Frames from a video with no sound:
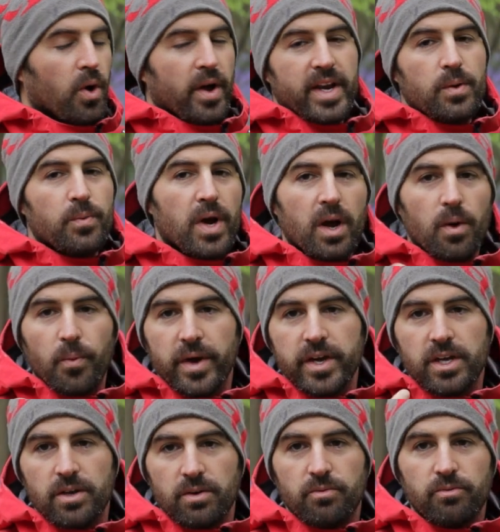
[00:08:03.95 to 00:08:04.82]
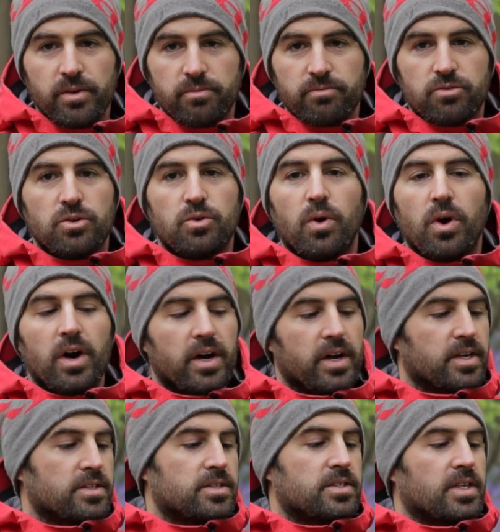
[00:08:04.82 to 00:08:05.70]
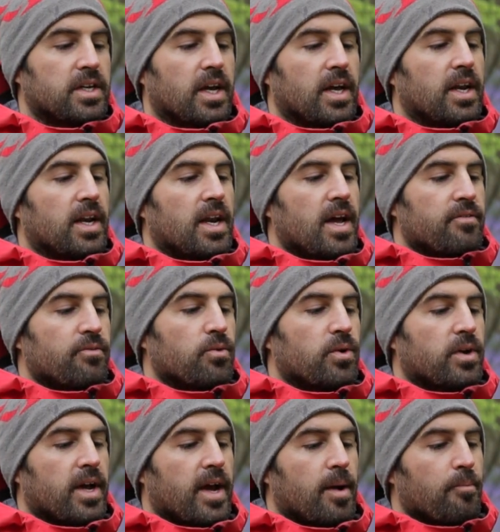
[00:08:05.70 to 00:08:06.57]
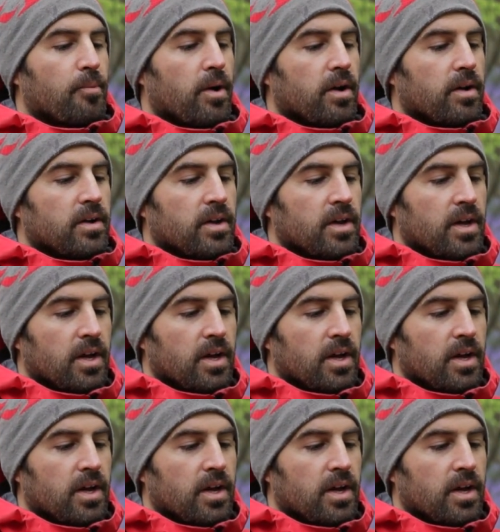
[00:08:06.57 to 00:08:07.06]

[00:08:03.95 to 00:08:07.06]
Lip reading: anywhere where you requires to get a level camera.